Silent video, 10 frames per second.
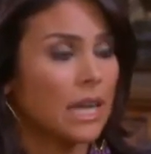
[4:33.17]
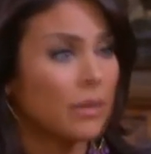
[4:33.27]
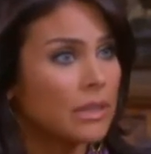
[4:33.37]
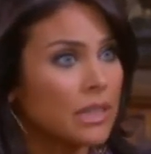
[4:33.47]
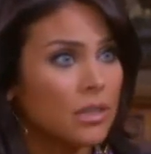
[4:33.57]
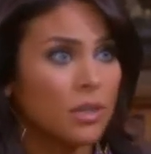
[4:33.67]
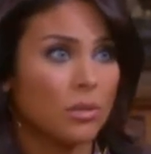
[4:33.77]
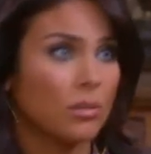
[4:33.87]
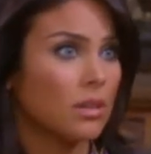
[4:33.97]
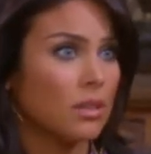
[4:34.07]
I really
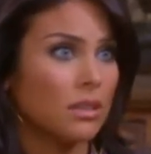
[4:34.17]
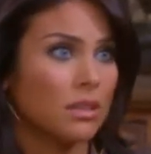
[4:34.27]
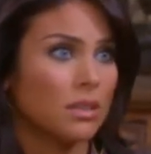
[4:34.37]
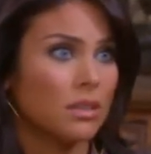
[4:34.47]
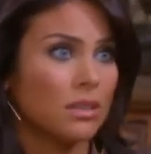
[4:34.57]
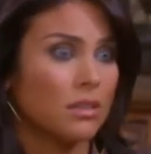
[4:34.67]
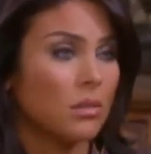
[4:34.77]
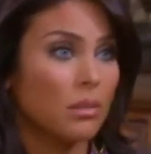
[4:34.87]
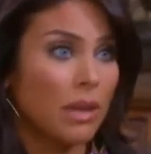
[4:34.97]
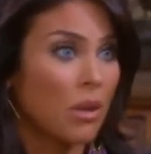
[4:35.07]
do.
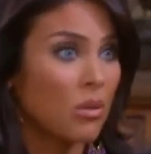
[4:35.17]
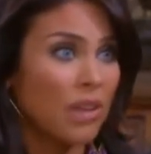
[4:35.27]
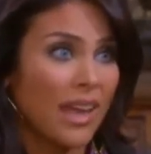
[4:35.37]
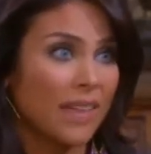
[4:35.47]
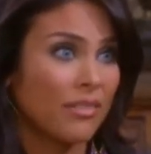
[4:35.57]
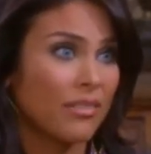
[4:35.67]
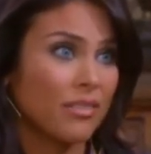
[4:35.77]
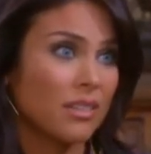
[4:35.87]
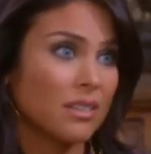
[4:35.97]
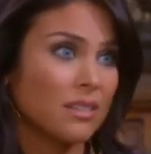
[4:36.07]
With my whole life
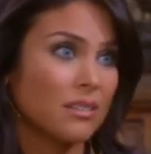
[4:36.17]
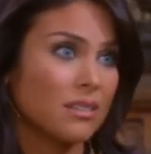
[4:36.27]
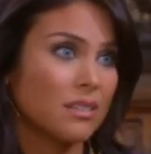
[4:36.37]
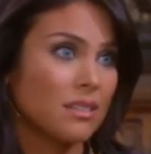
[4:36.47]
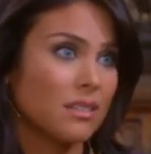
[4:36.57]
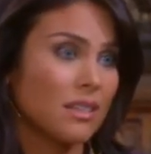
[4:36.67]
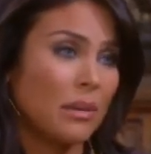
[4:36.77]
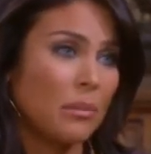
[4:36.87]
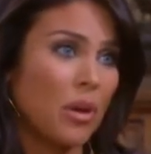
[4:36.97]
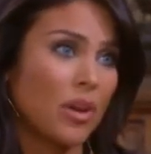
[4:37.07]

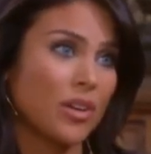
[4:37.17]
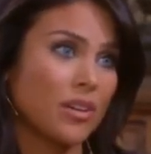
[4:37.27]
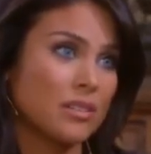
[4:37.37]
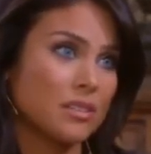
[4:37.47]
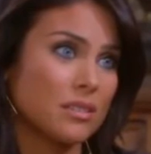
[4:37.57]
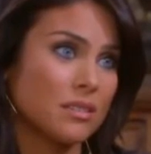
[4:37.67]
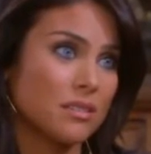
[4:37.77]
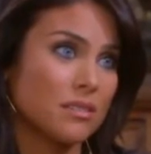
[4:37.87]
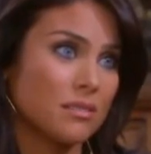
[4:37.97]
and Parker's.